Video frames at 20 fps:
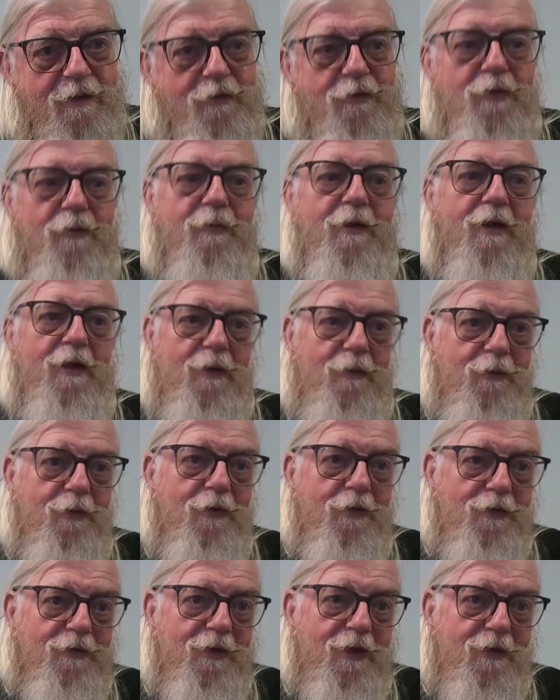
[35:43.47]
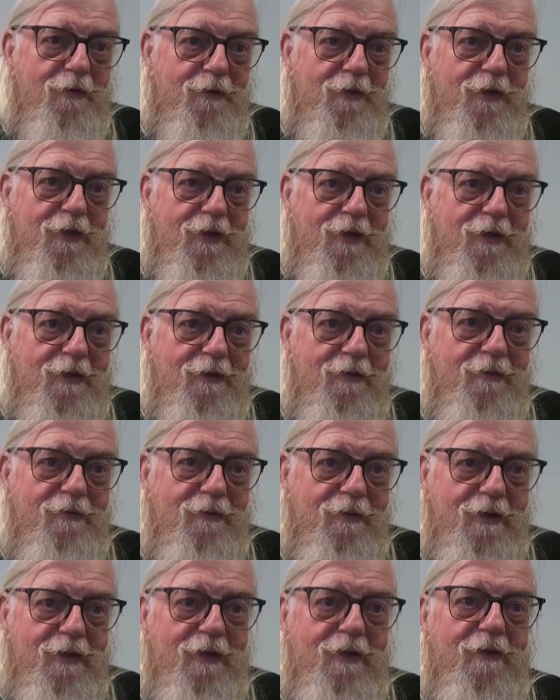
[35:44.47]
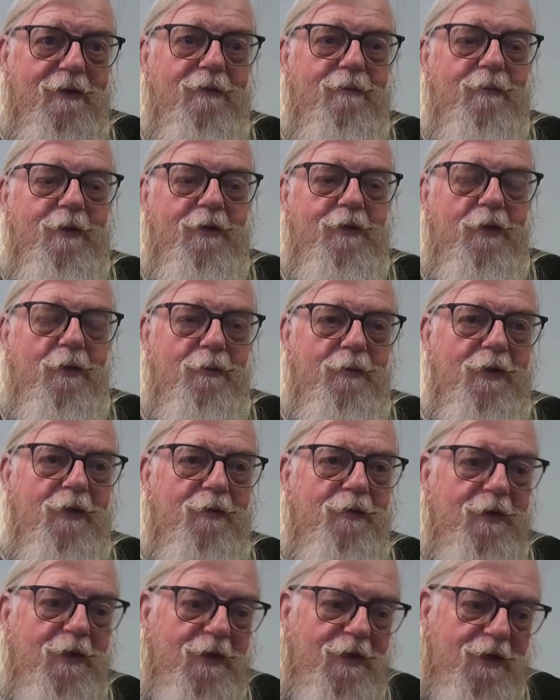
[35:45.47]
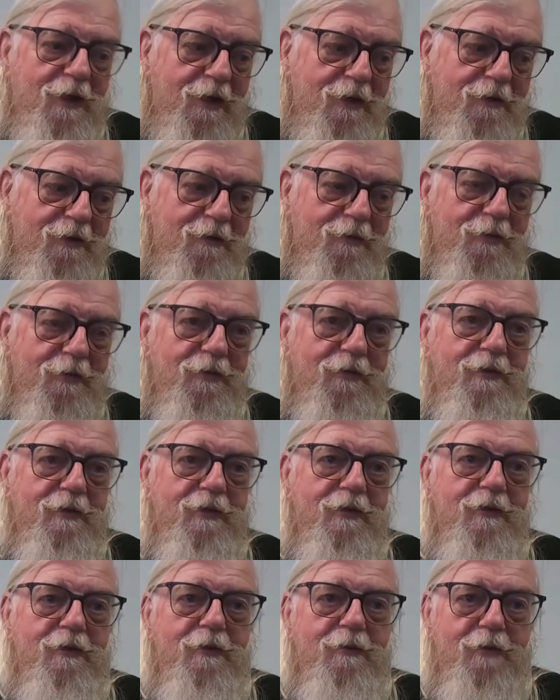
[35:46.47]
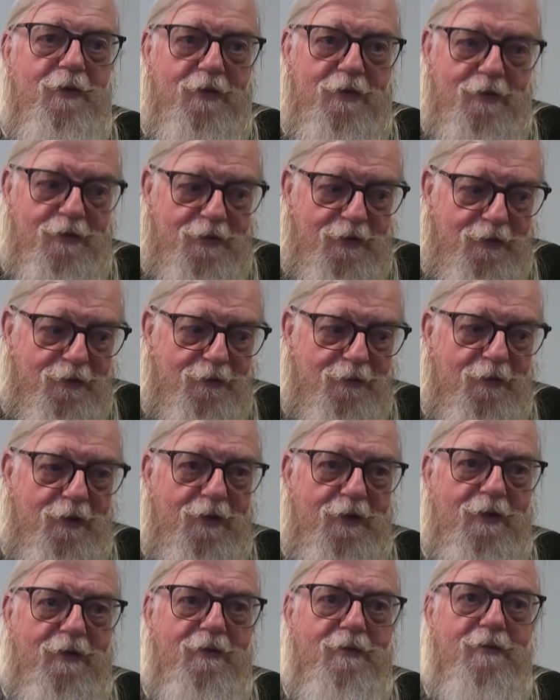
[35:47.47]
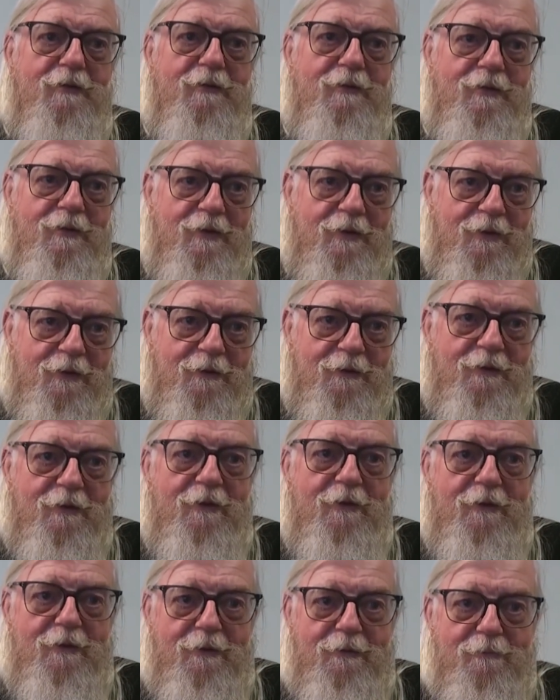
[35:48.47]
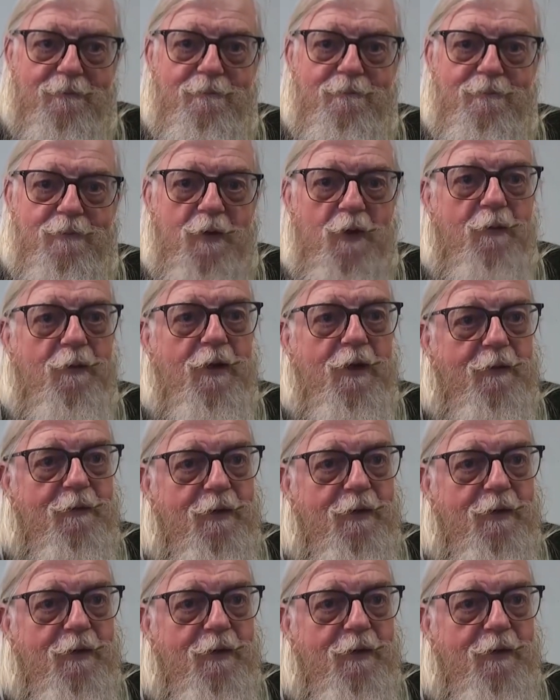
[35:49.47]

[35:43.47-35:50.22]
Too bad the world's that way. Right. But don't be afraid of controversy and do what you think's right, no matter